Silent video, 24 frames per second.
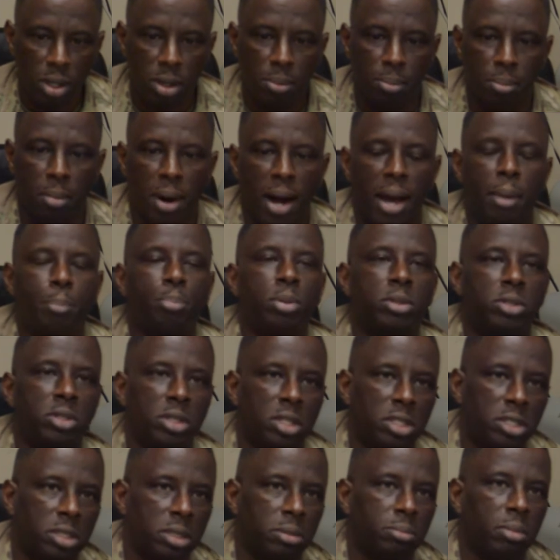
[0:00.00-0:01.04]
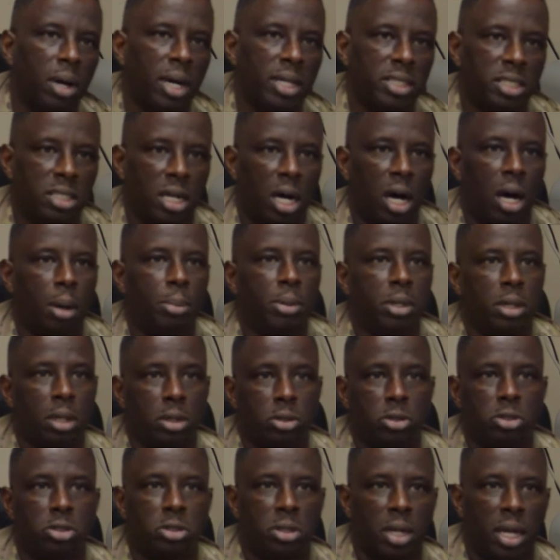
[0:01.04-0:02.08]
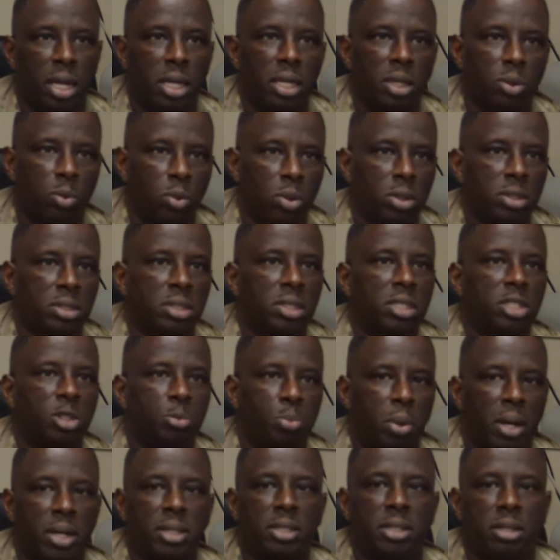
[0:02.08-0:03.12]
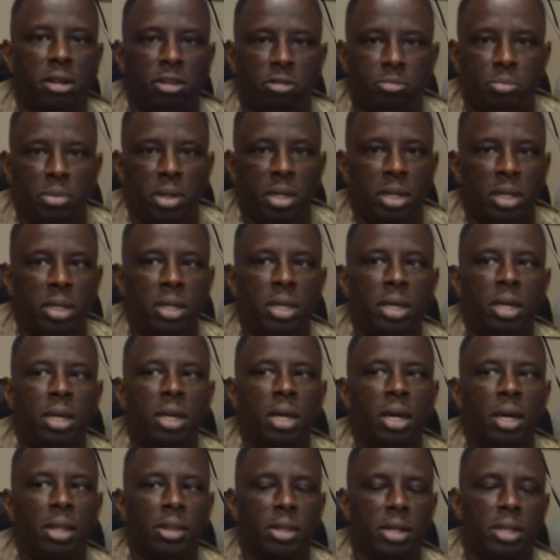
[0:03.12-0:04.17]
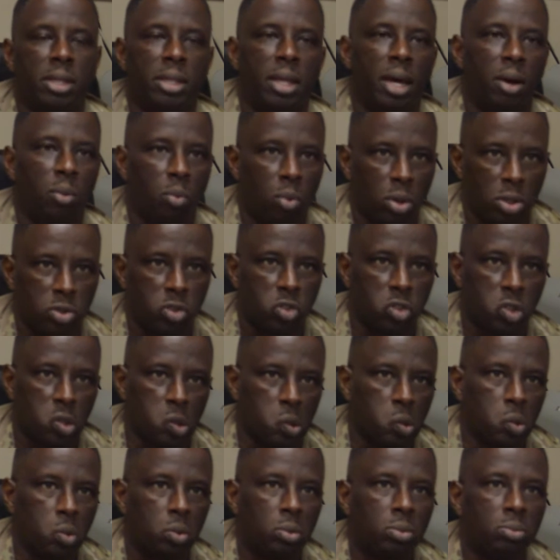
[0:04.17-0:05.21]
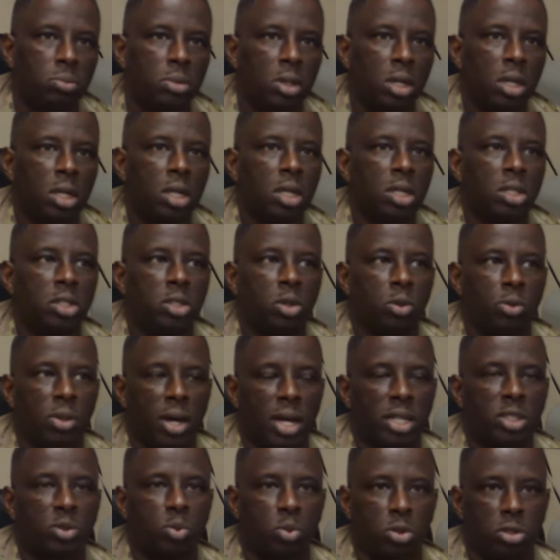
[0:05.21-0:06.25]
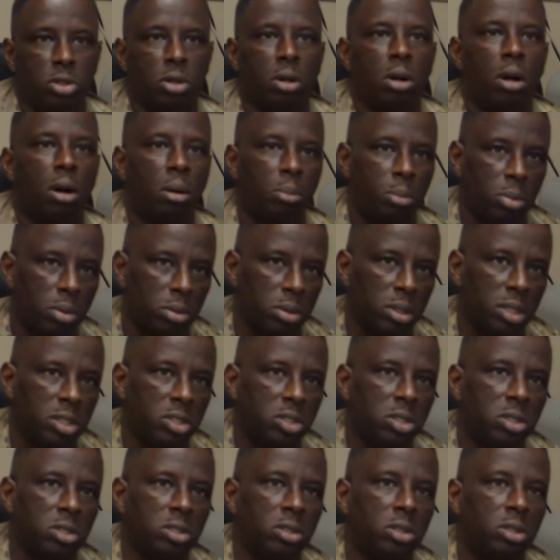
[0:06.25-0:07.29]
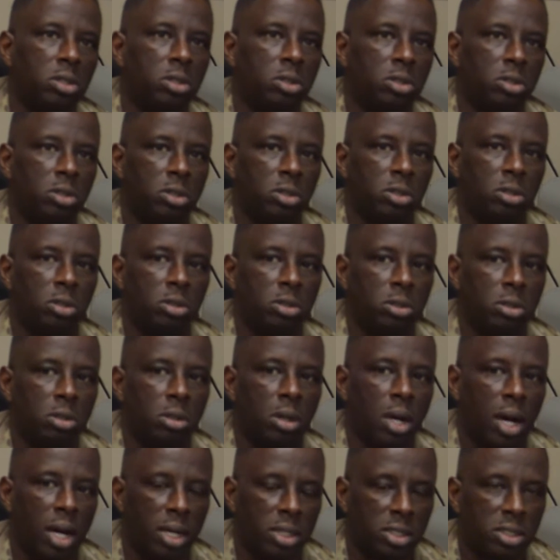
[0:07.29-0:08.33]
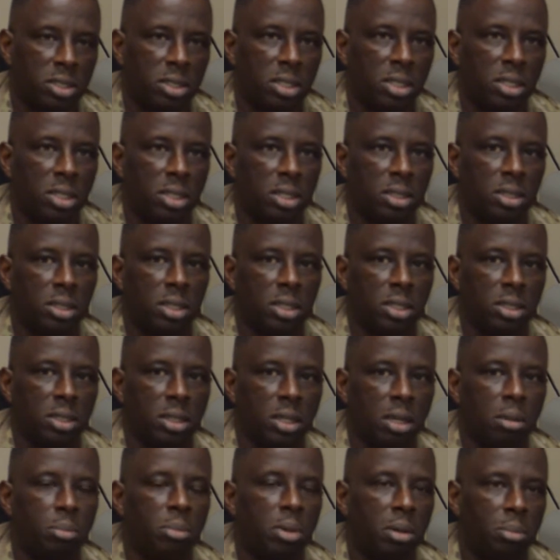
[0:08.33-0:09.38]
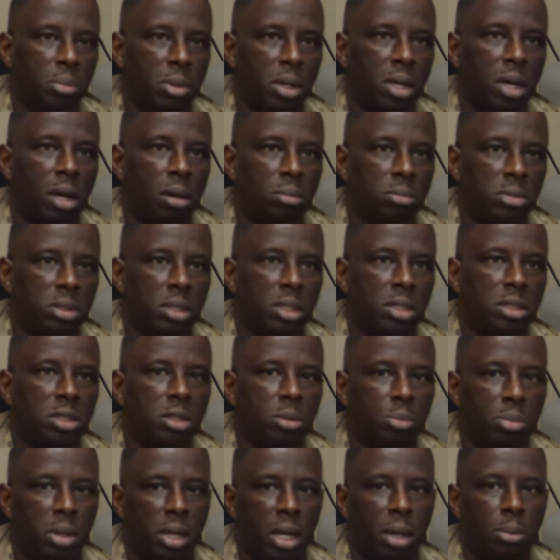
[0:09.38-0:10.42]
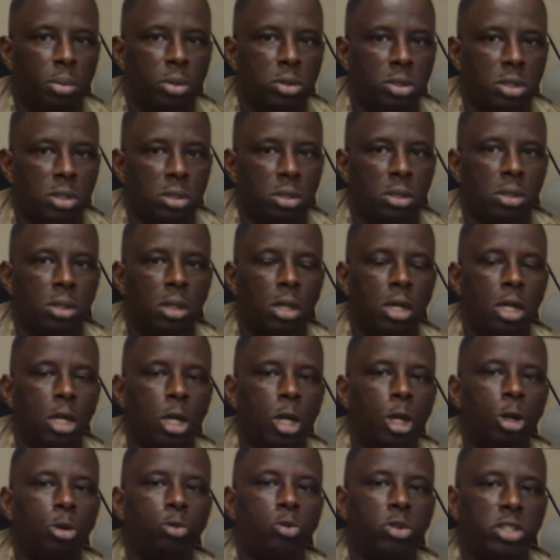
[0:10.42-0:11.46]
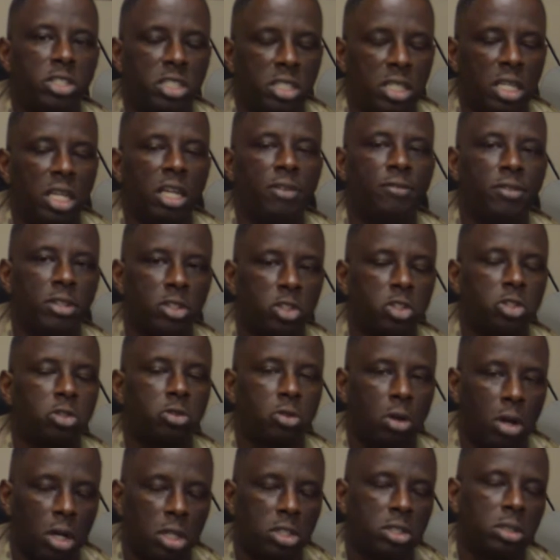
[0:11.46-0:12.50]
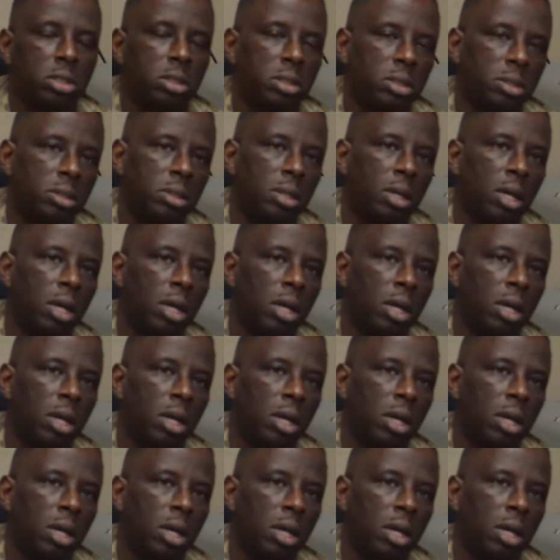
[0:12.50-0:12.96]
my position, my job, and understanding what is expected of me than that one school. So that's where your humbleness and your your, your honesty and, and commitment comes in to be able to receive instruction